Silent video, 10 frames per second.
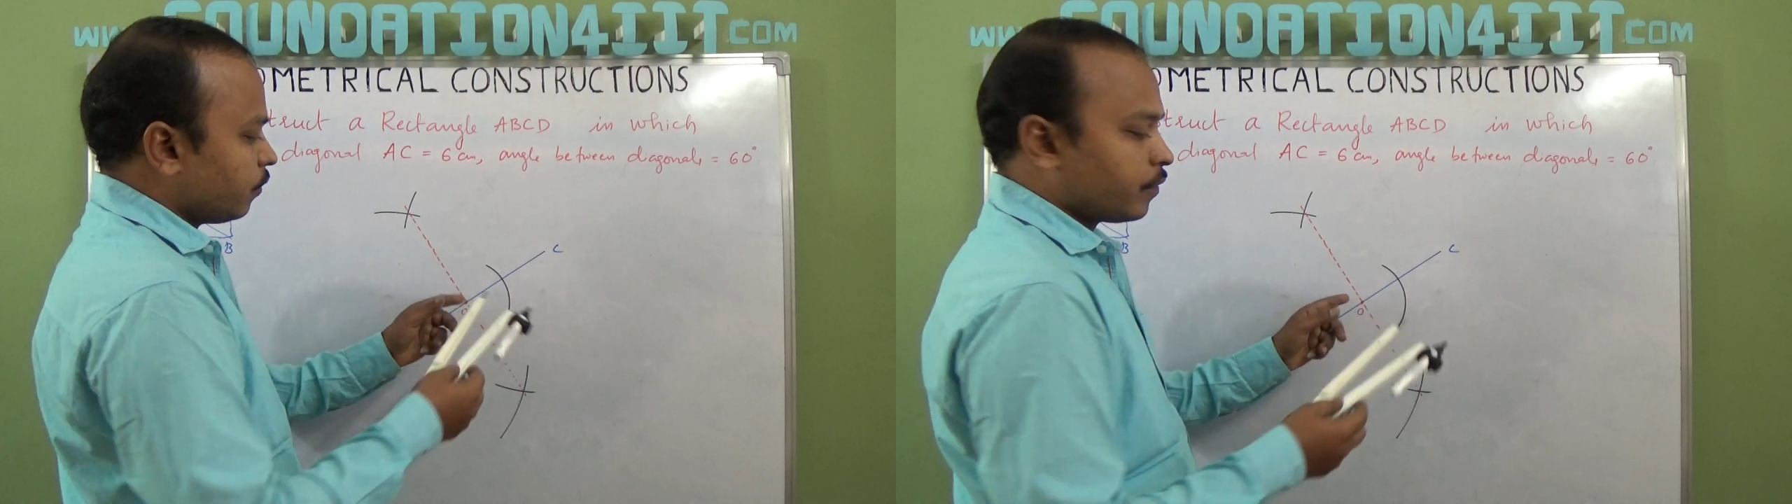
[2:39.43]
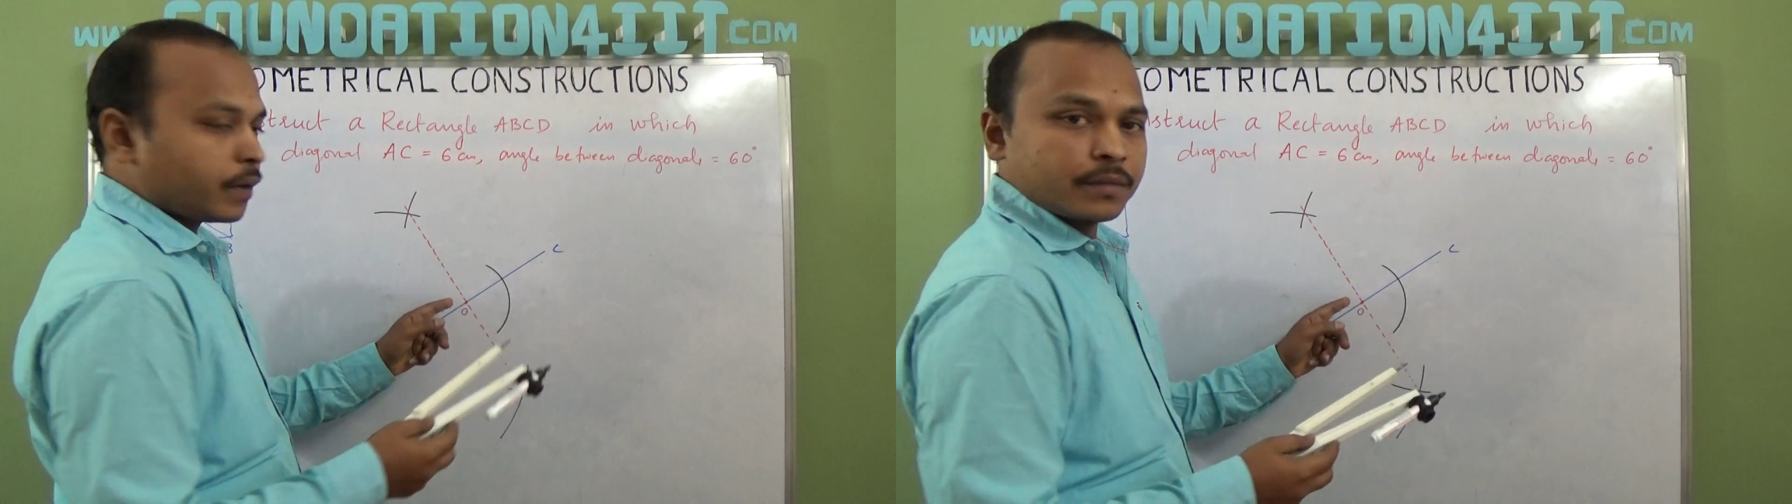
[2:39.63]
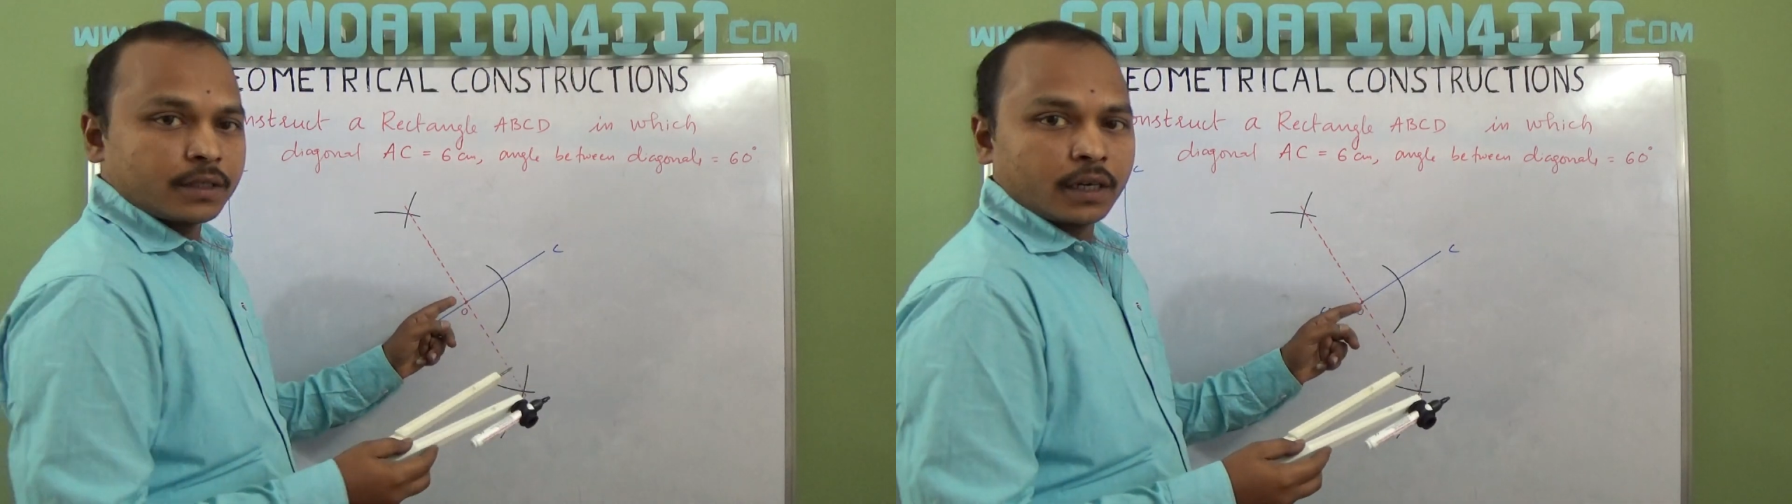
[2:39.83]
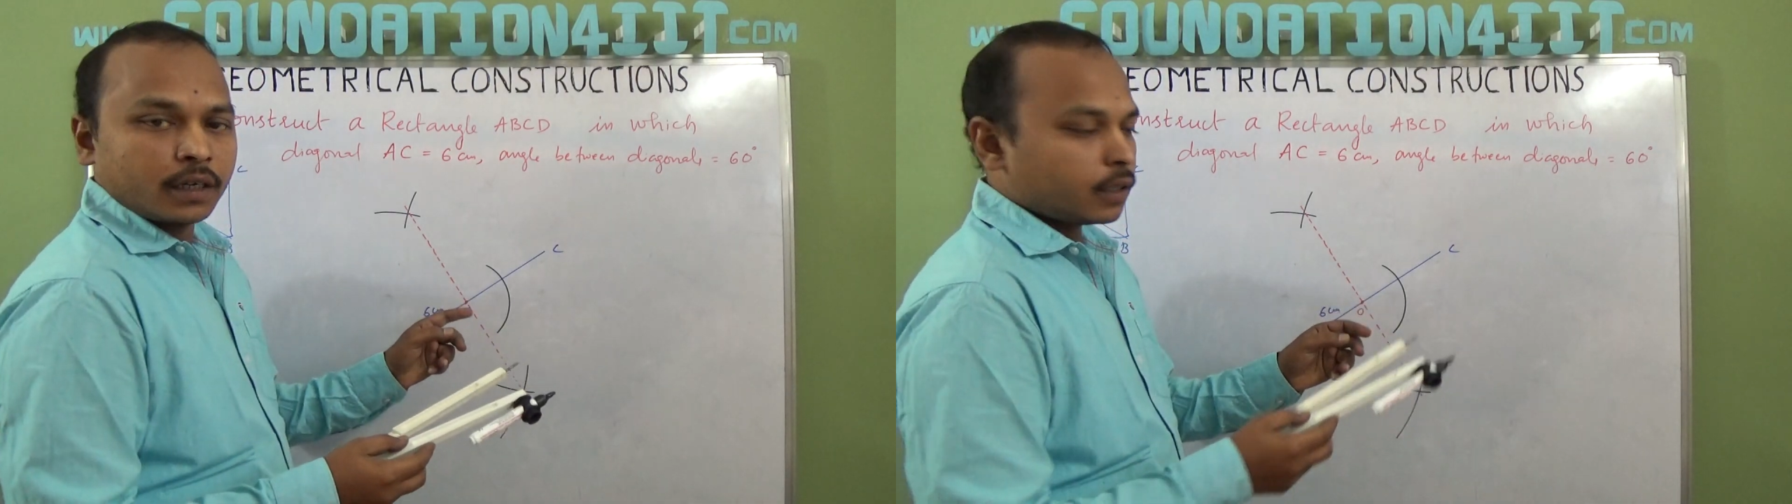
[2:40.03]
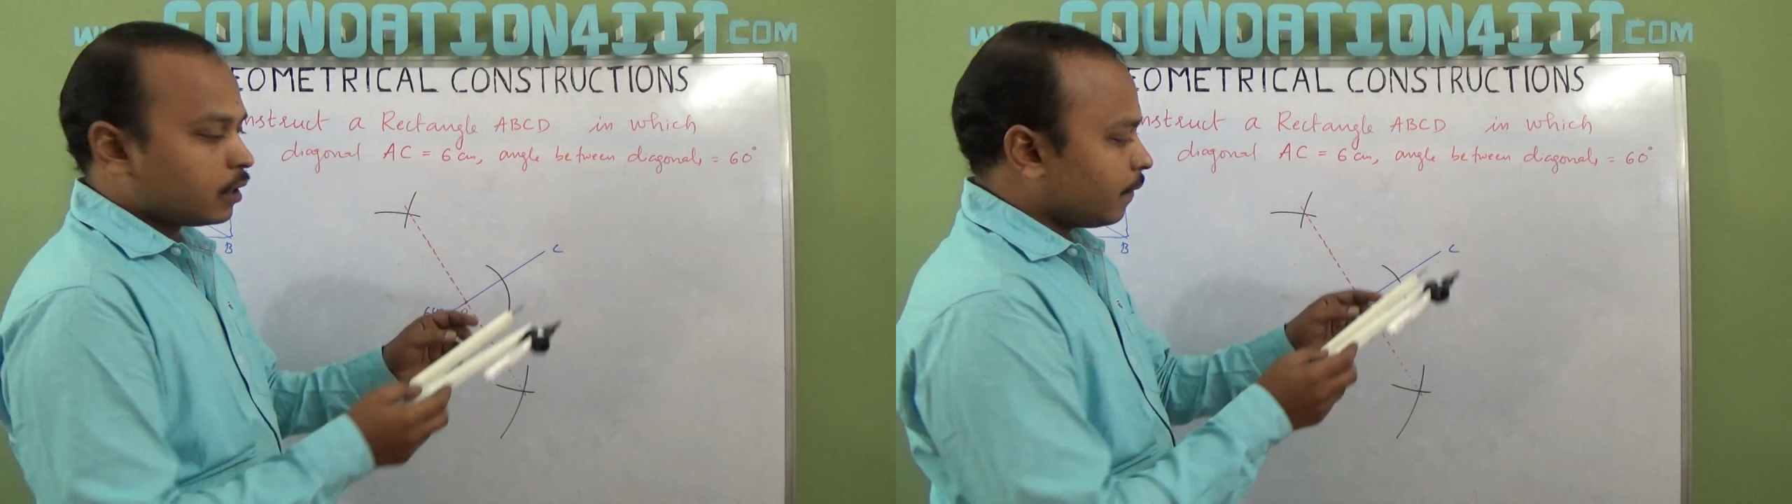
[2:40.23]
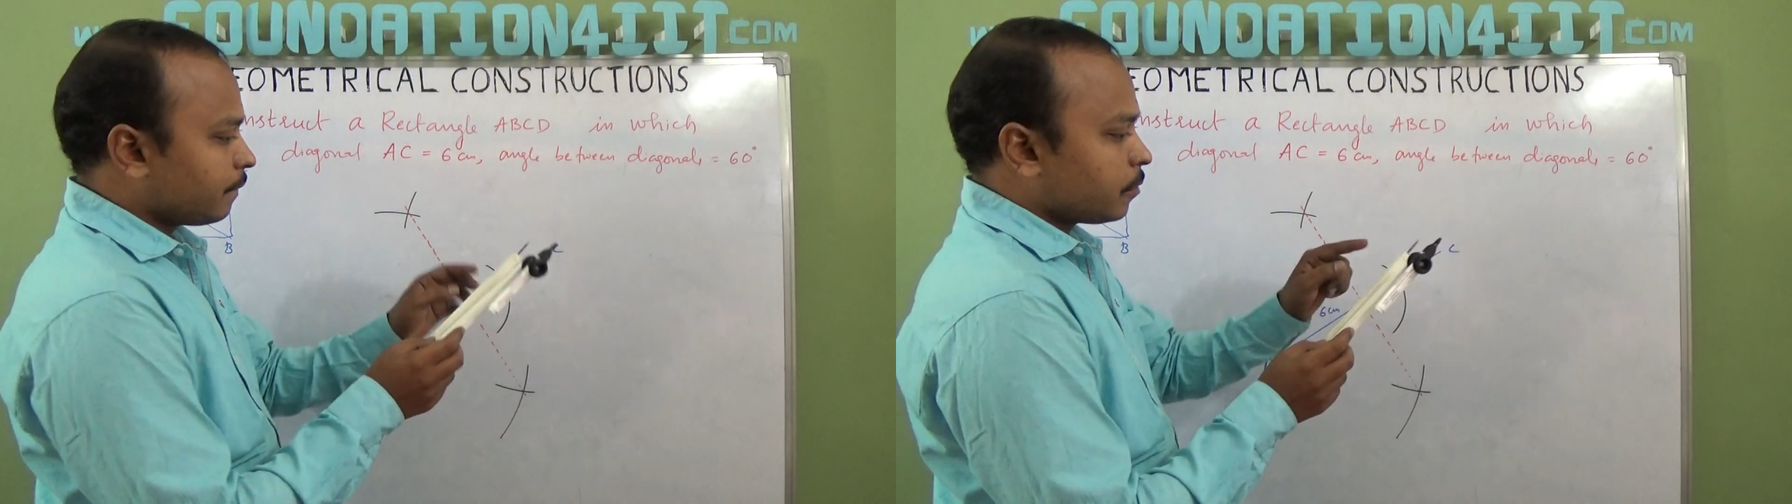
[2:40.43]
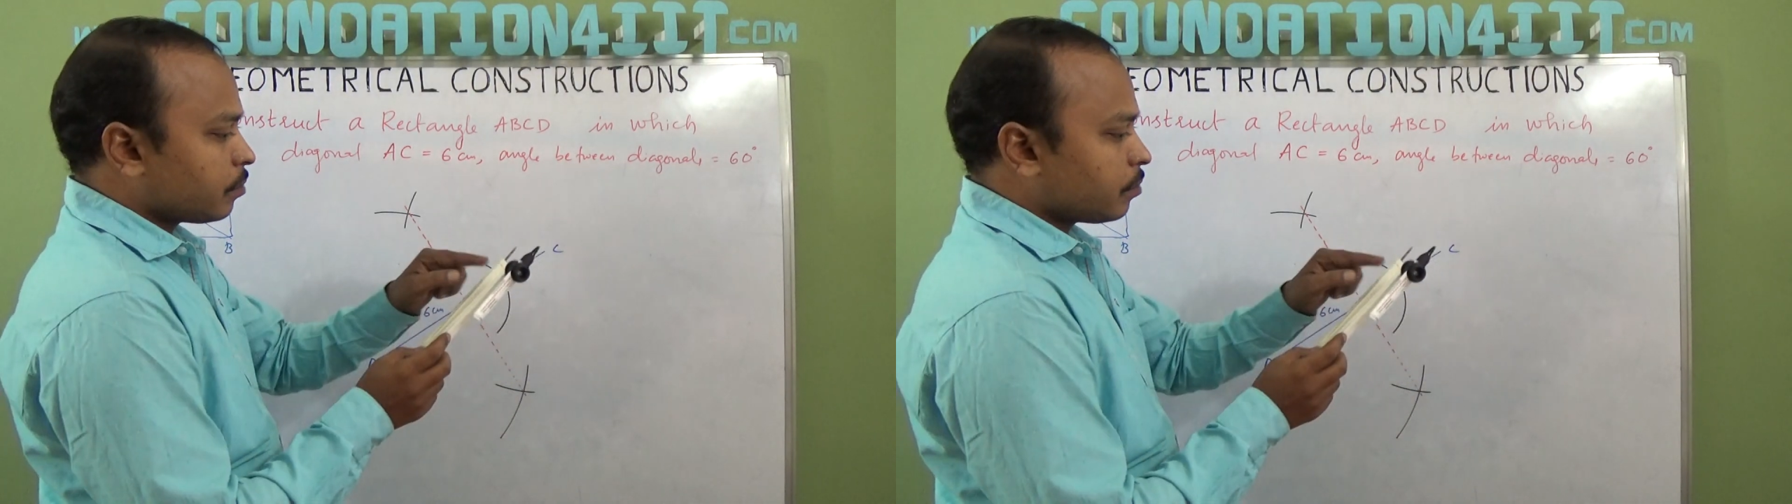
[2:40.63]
from center